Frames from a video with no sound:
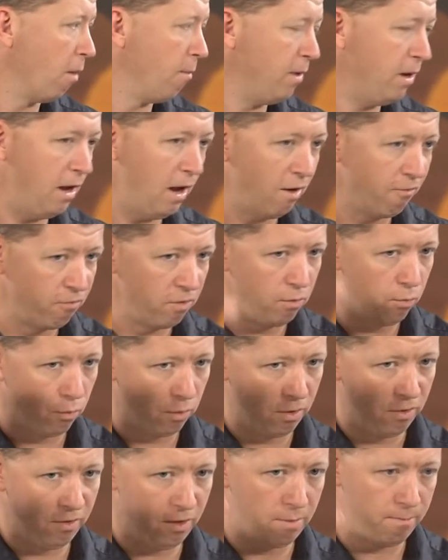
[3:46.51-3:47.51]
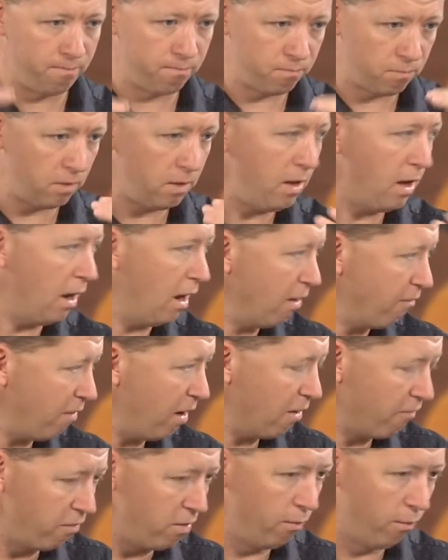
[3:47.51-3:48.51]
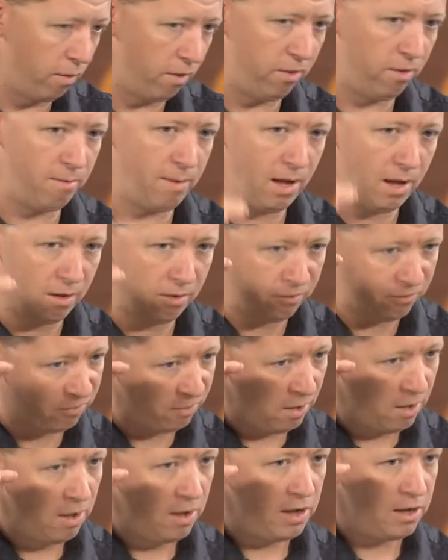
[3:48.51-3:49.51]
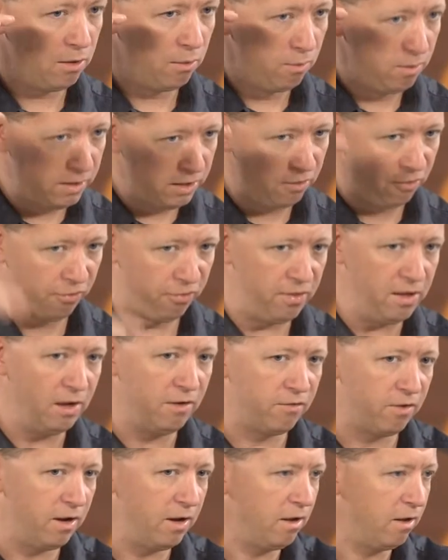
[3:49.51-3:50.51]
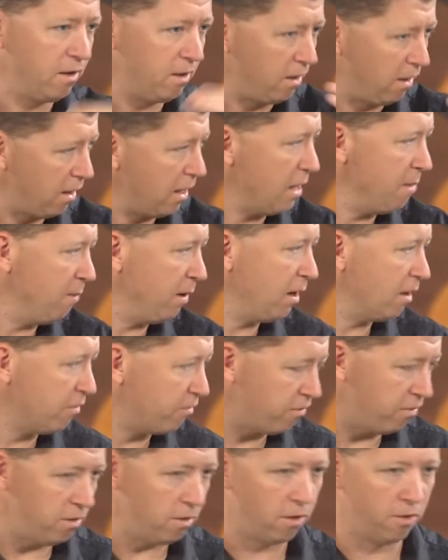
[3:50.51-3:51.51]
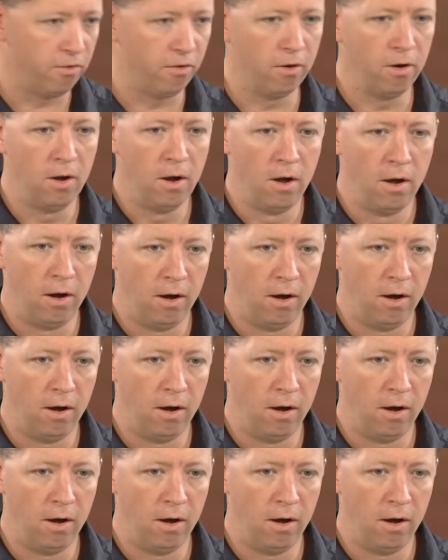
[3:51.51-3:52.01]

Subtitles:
I mean, every one of them has little things that it can claim against the other,